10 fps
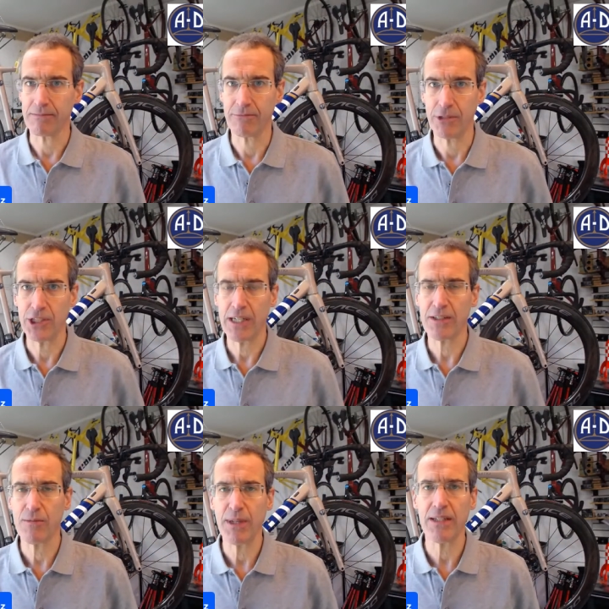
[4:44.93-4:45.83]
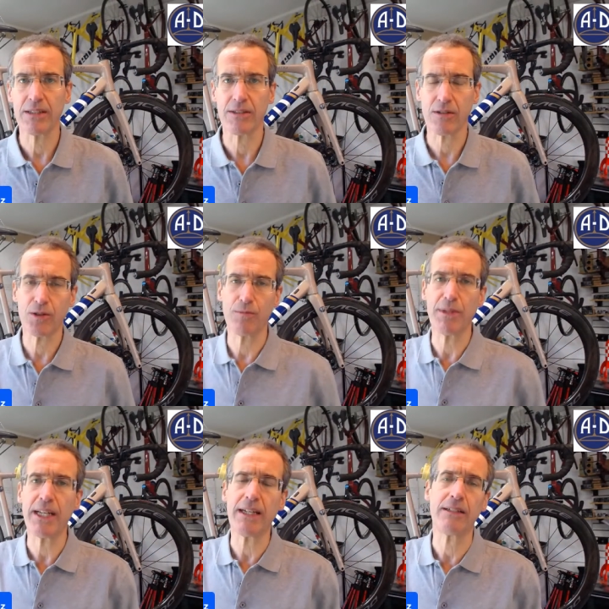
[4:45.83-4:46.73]
reach out to me on social
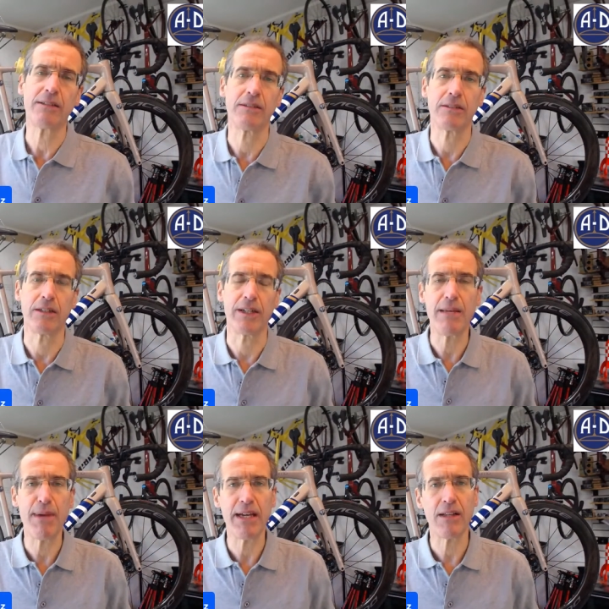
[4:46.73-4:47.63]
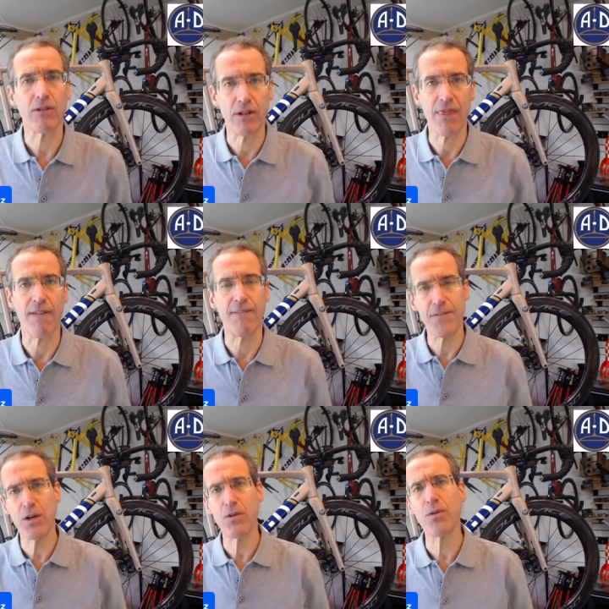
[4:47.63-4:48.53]
media, on email, or on the
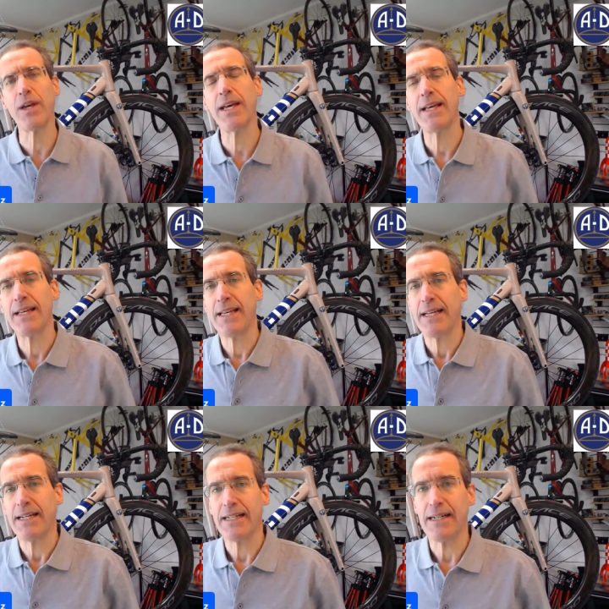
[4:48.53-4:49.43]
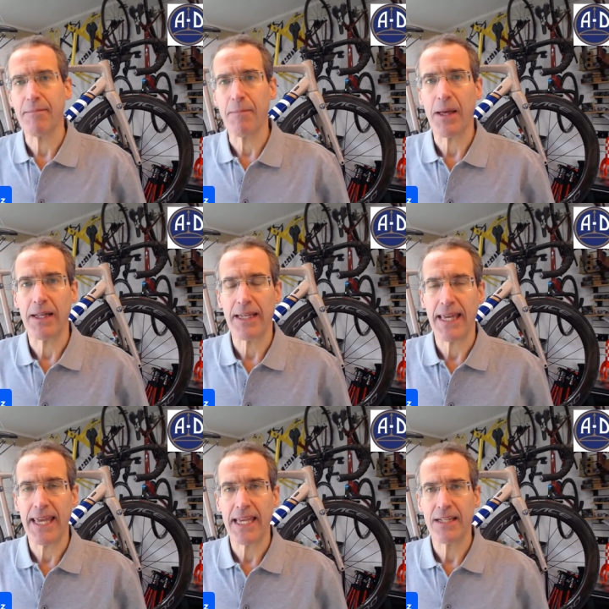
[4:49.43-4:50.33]
phone,
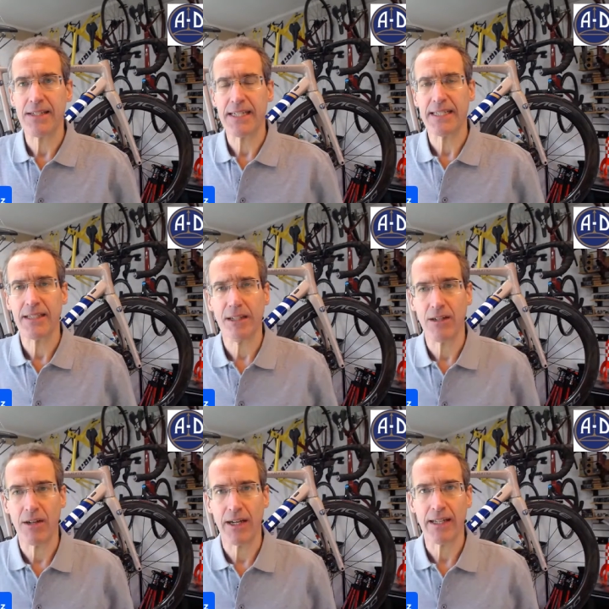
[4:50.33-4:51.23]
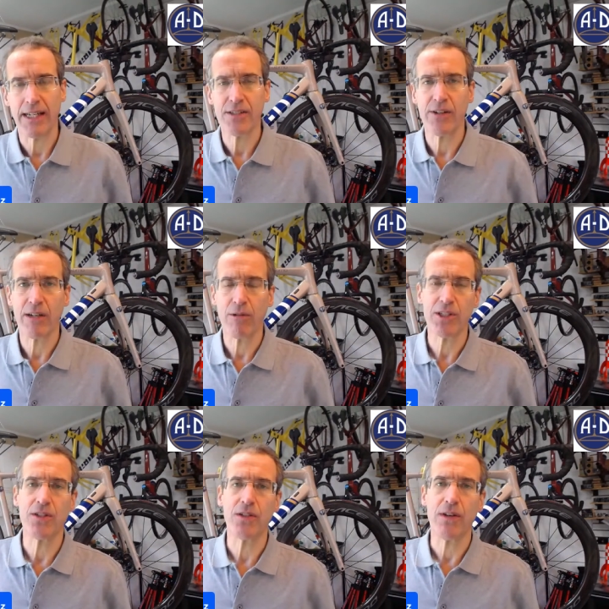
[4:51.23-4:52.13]
and I can answer any
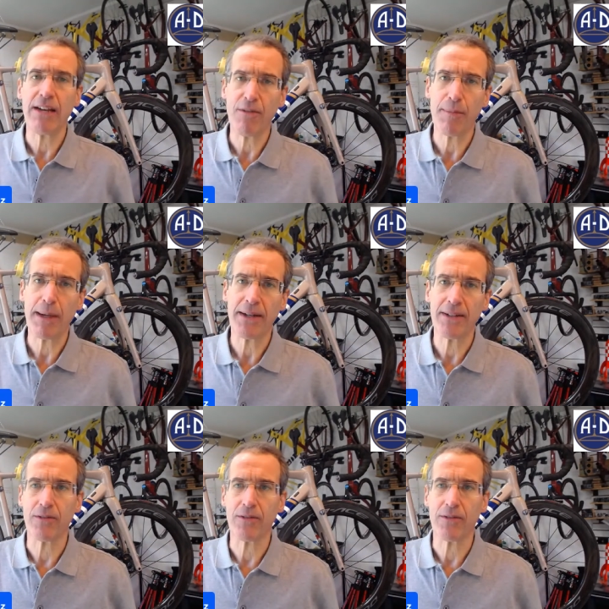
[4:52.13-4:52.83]
questions you have about it.